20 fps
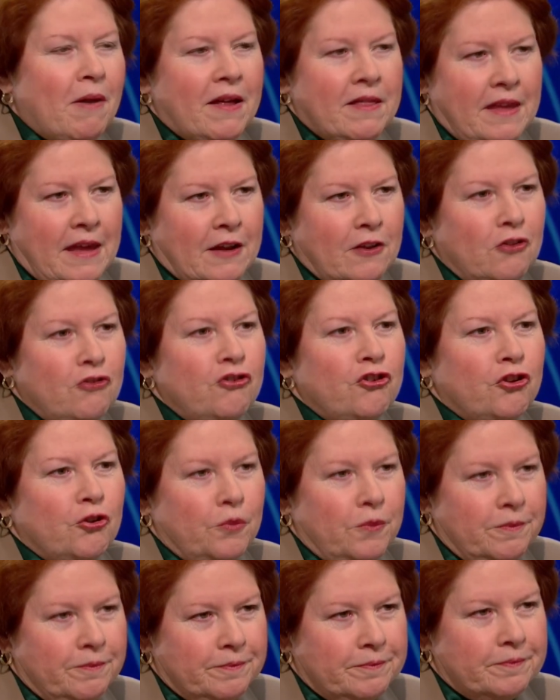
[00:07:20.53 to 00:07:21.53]
by the end of
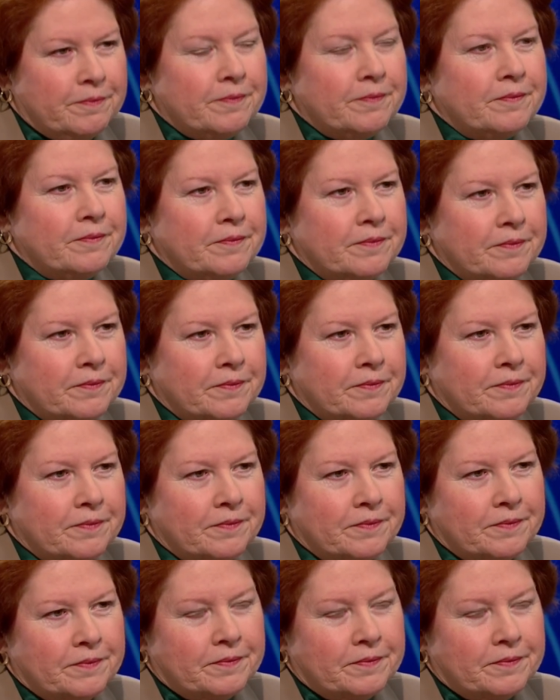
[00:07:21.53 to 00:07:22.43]
June. End of June, okay.